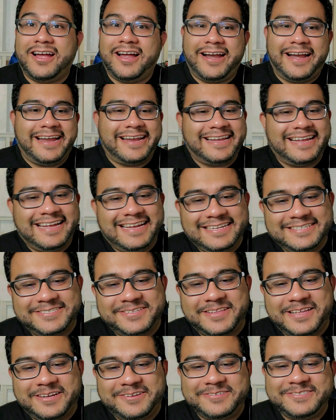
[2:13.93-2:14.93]
Alright guys,
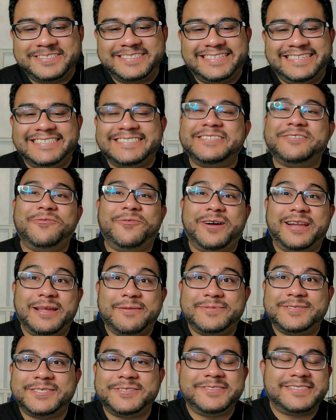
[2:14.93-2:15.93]
so that was season 1,
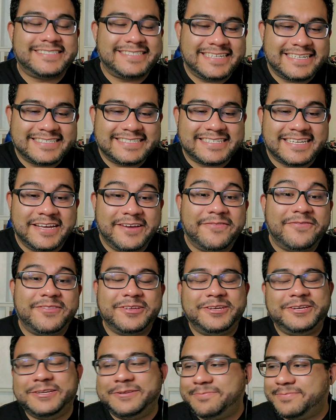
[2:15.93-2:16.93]
episode 6
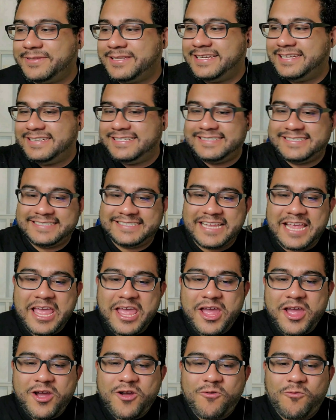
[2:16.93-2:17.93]
of The Good Place,
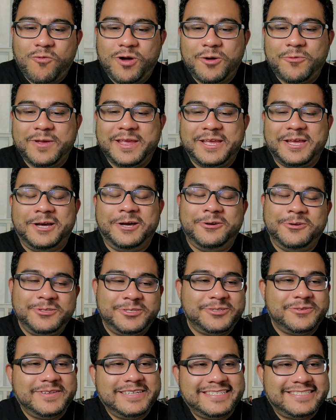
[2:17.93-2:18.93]
What We
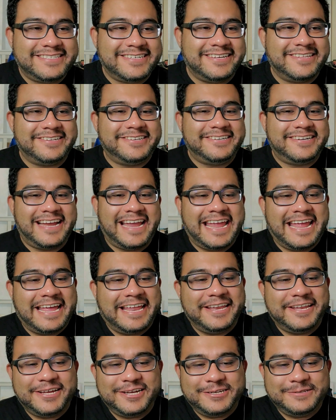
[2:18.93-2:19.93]
Owe to Each Other,
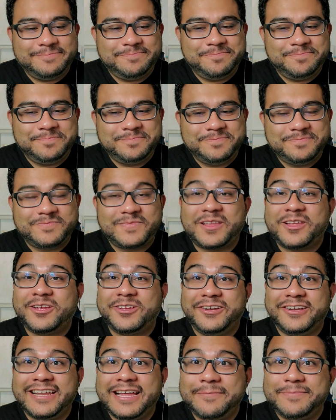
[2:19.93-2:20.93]
and
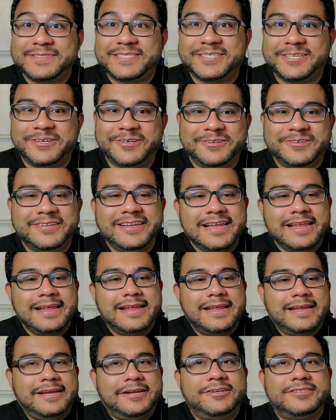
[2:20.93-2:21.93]
good episode.
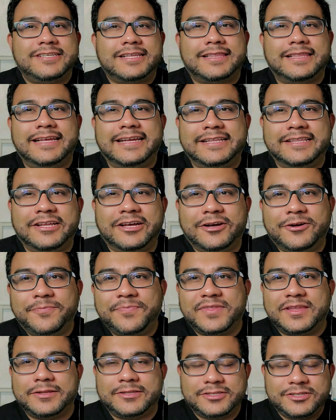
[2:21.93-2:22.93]
Here's the thing though,
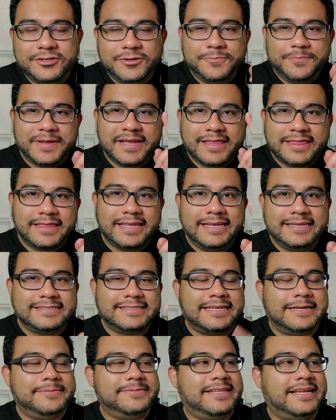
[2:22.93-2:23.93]
the two big
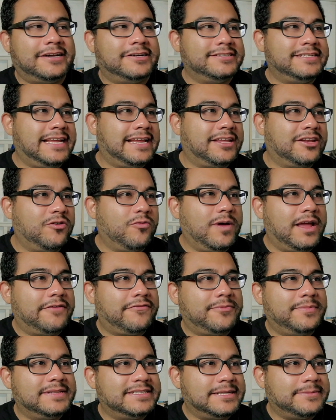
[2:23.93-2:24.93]
things that are taken
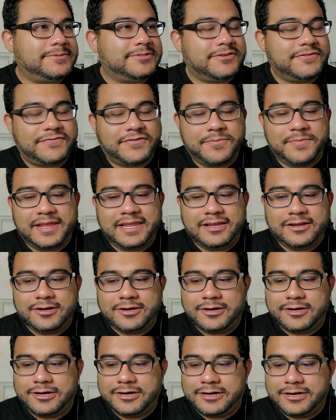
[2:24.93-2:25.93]
away from this episode for me
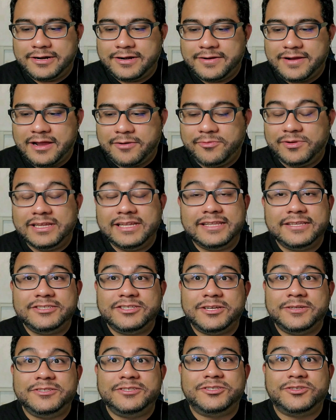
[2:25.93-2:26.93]
are, I'm
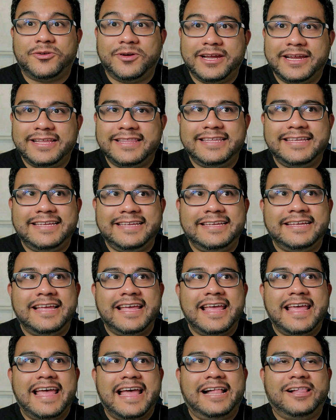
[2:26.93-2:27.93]
really enjoying
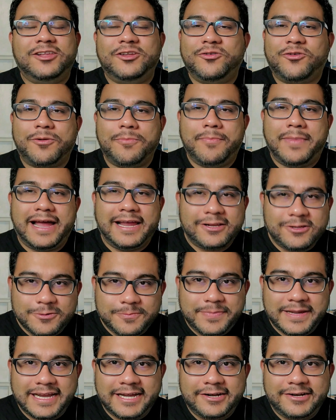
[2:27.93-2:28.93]
the
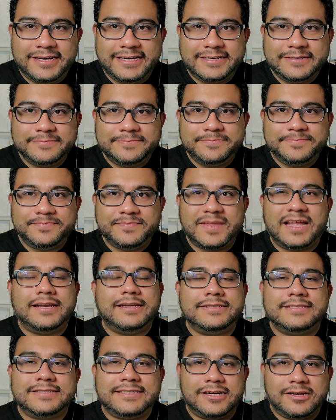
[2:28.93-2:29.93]
Eleanor-Michael pairing,
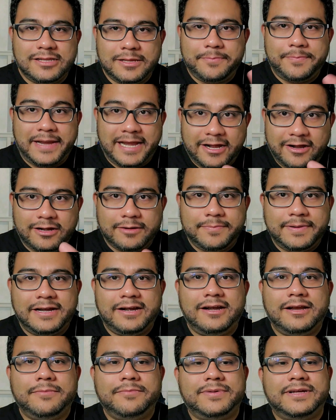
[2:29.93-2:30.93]
not necessarily
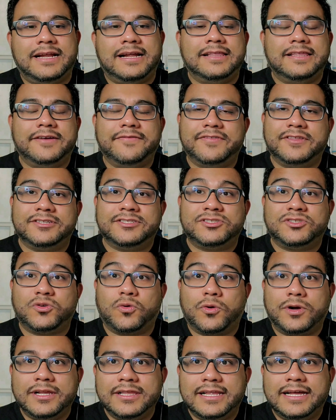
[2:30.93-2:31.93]
pairing, but I love the
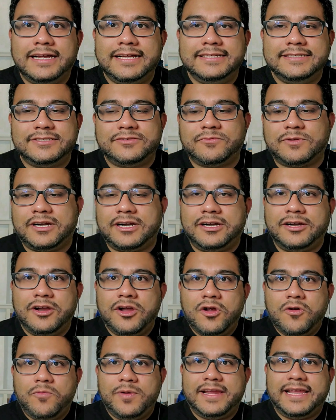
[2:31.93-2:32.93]
storylines where
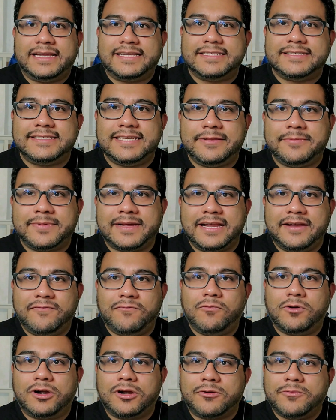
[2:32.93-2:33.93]
we get to see them kind
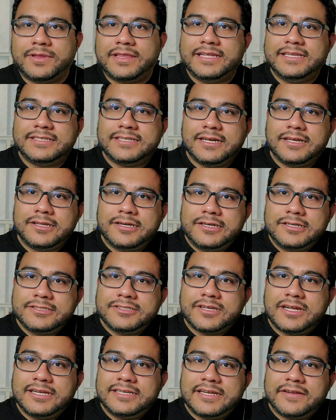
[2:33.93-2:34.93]
of work with each other,
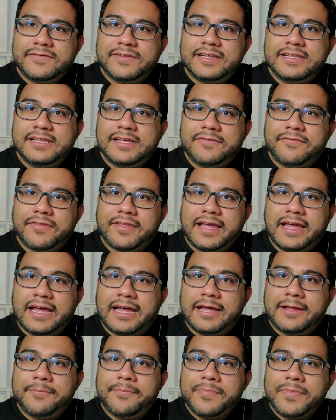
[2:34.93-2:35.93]
so I definitely love
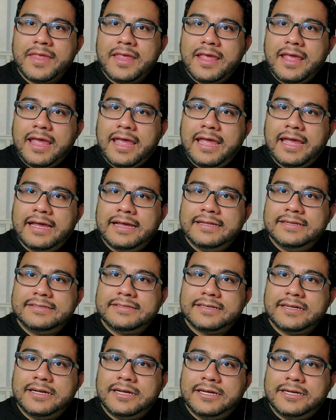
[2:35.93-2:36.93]
that.
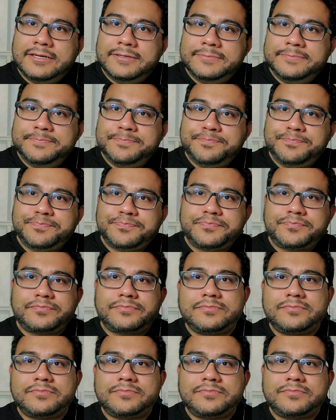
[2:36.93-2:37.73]
And